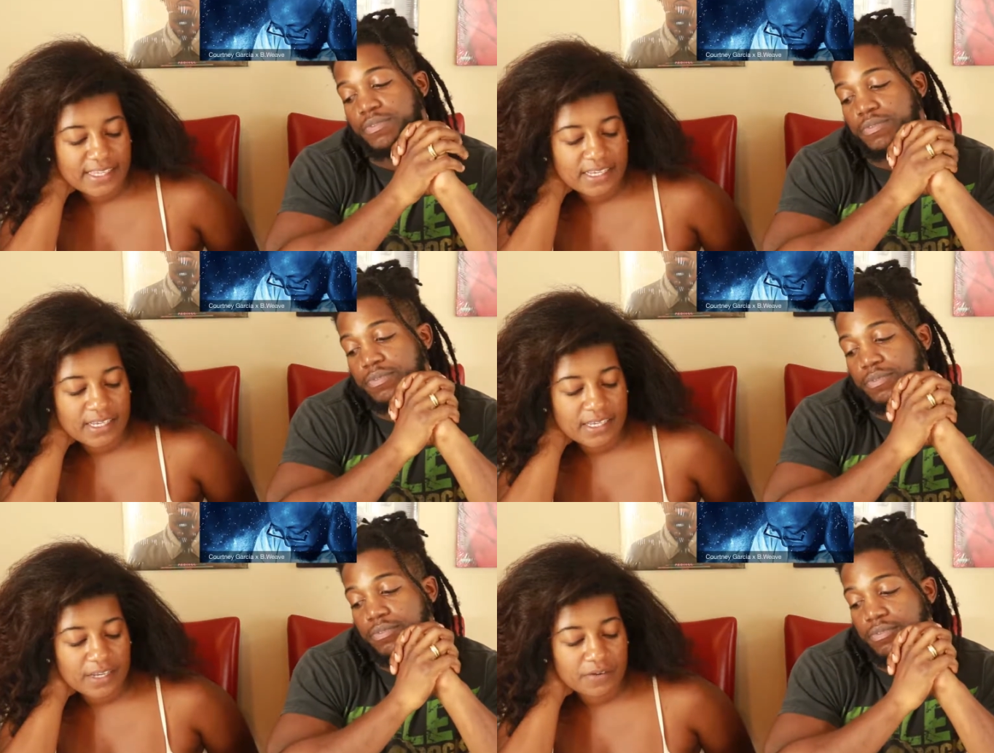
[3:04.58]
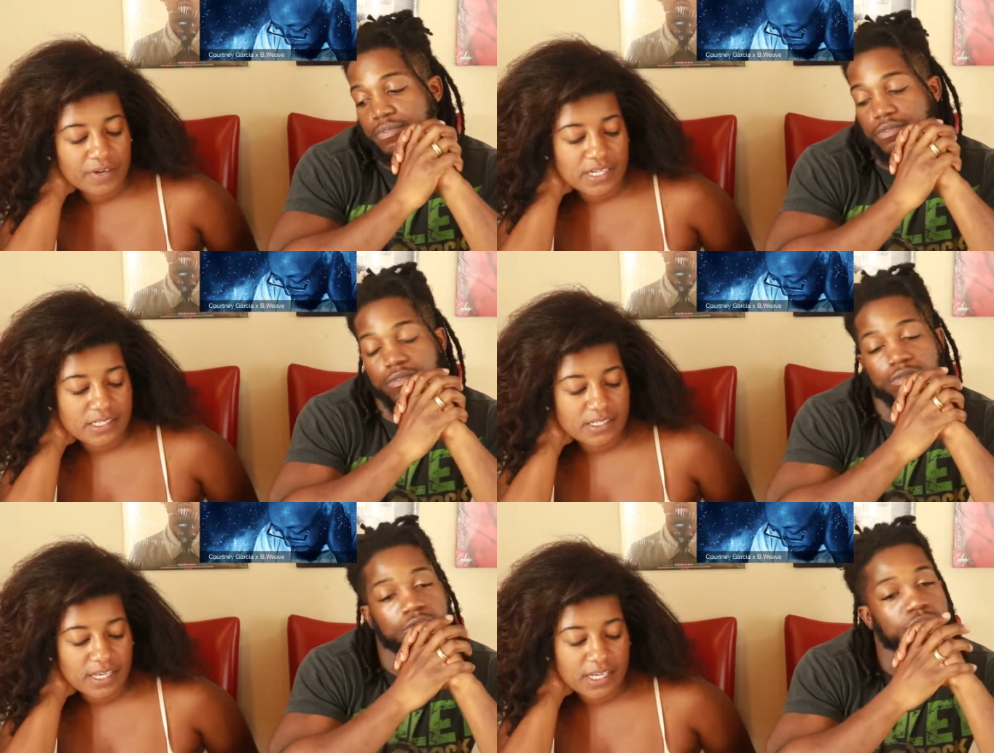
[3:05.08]
Speaker 1: think it
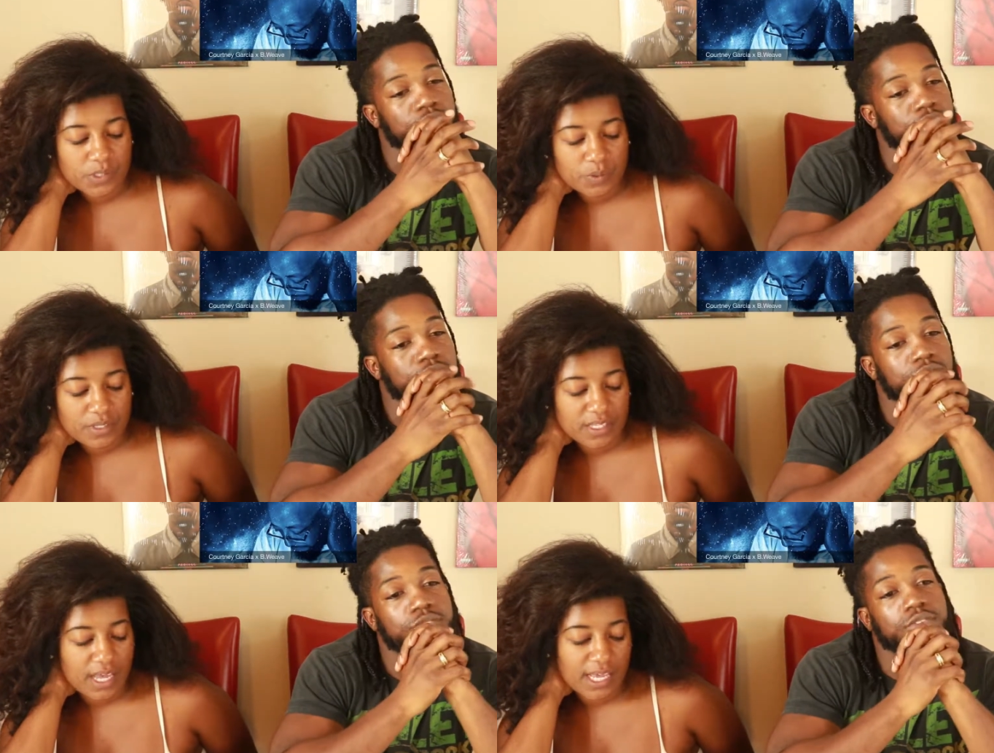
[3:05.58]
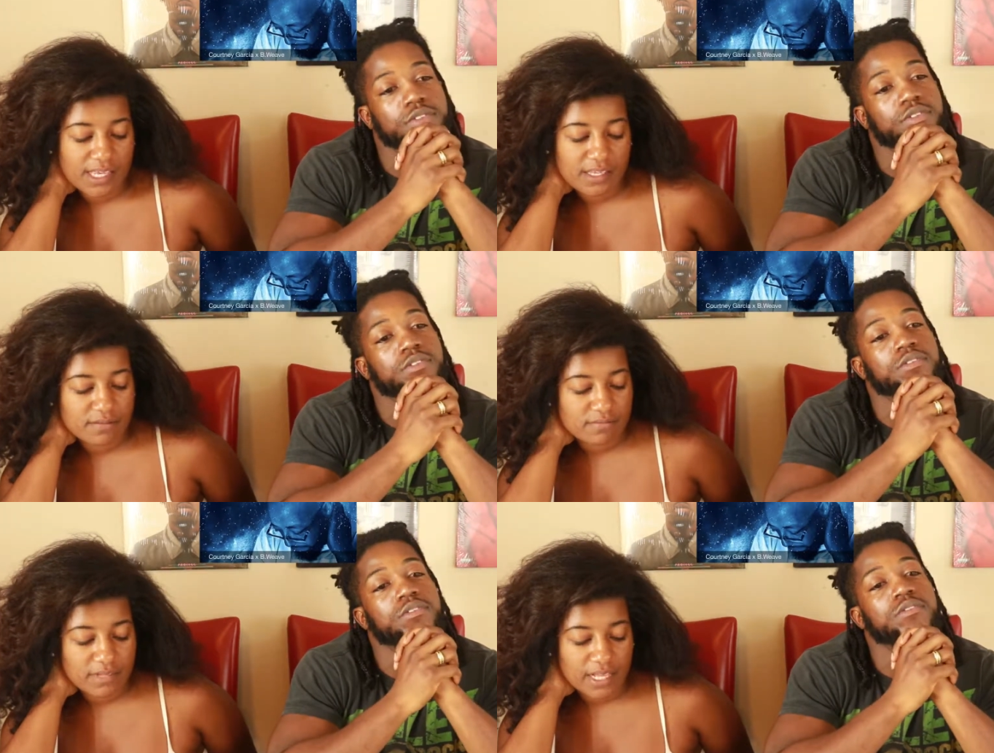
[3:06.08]
resonates with like
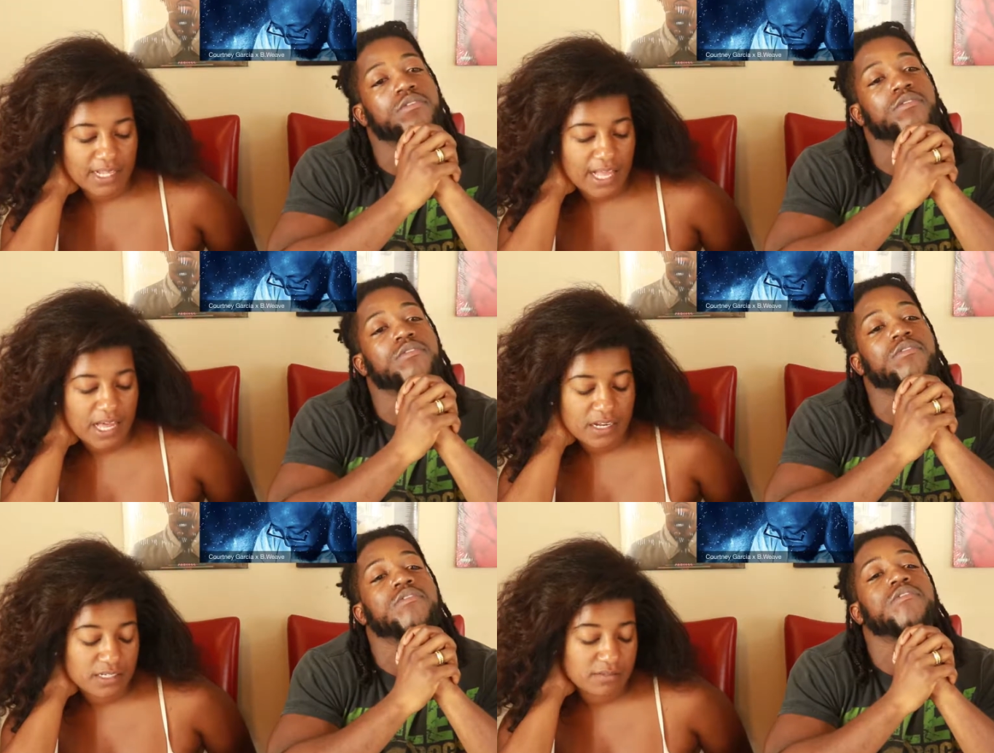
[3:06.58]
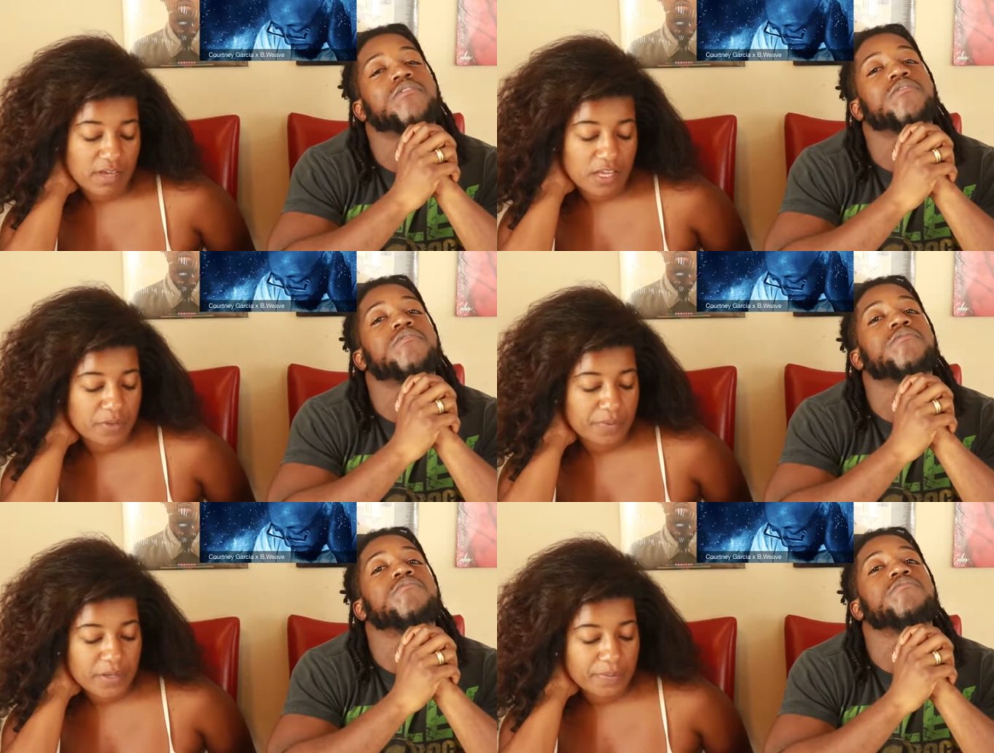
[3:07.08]
a lot of
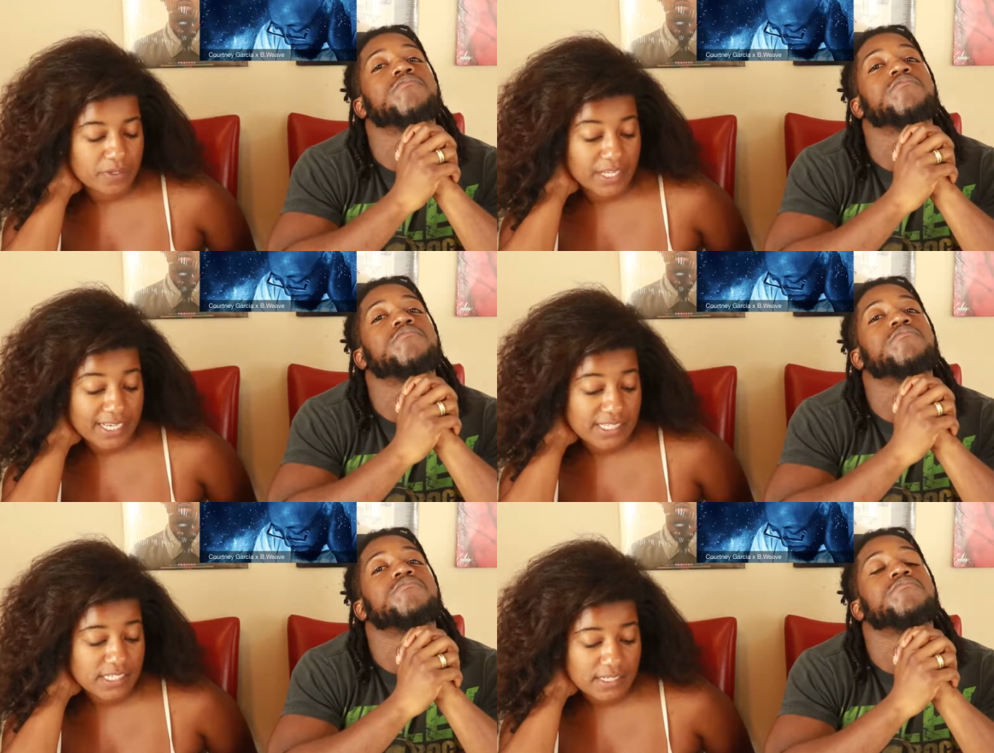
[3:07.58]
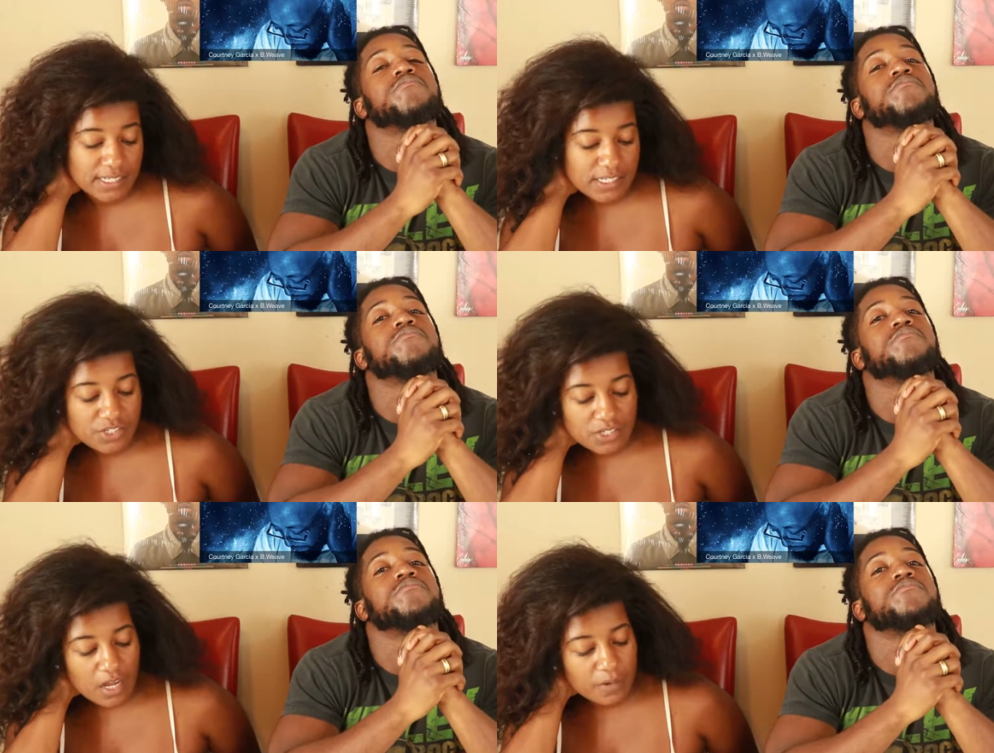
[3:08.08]
other people. Like, it's a
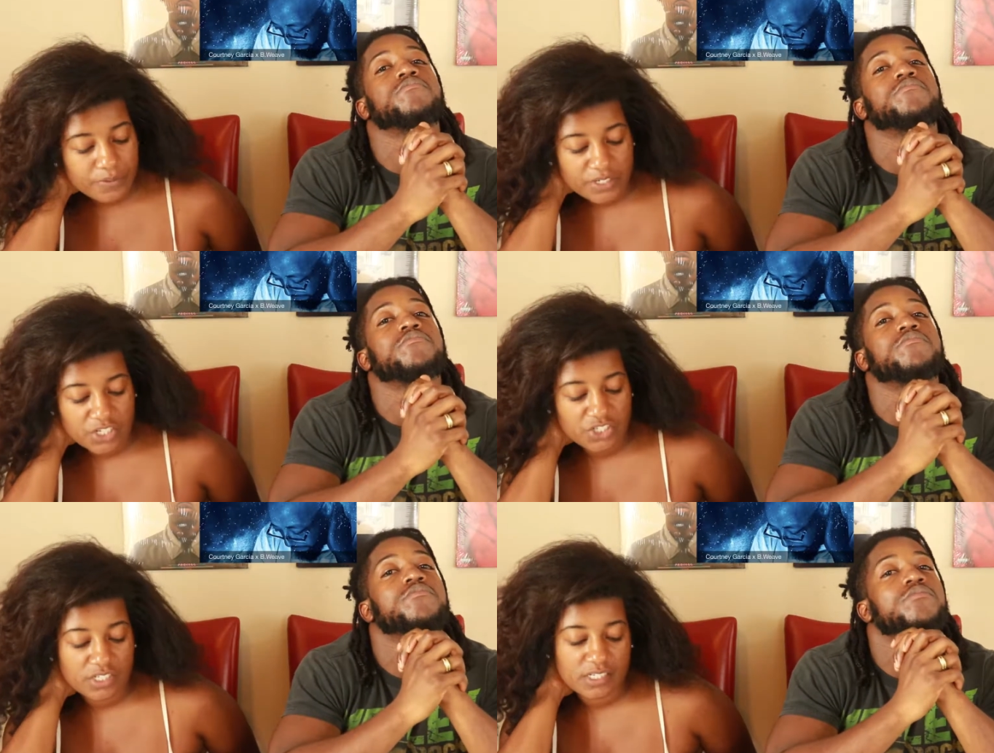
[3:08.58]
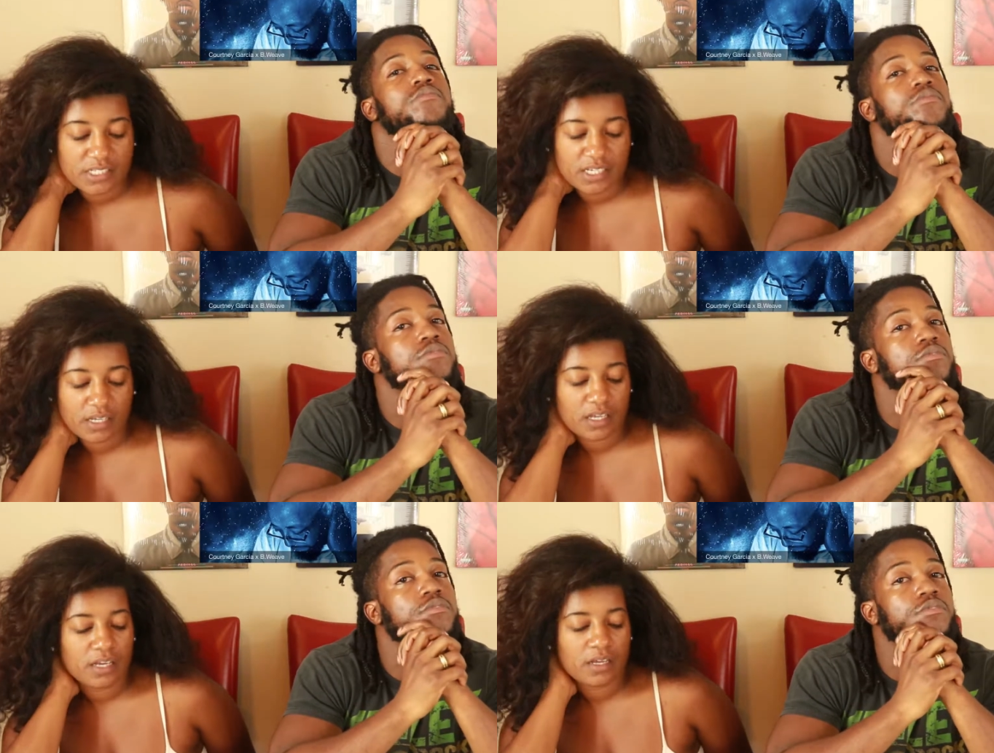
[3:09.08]
good song, production is
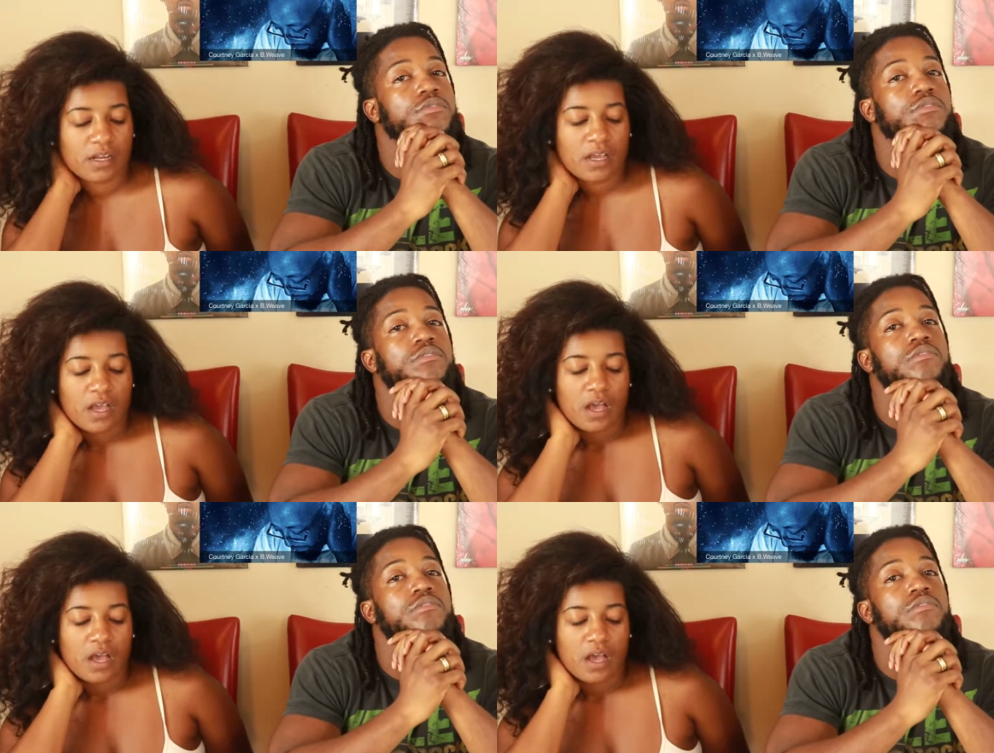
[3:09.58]
good.